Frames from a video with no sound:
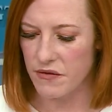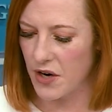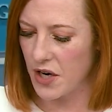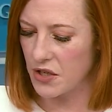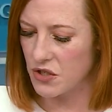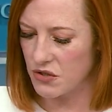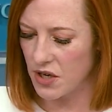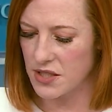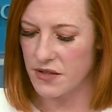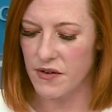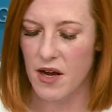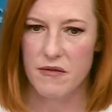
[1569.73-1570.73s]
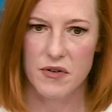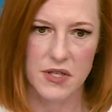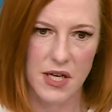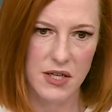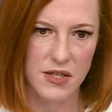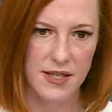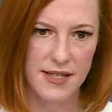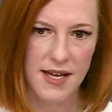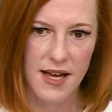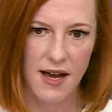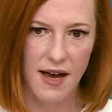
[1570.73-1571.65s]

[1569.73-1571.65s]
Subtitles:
a very constructive conversation.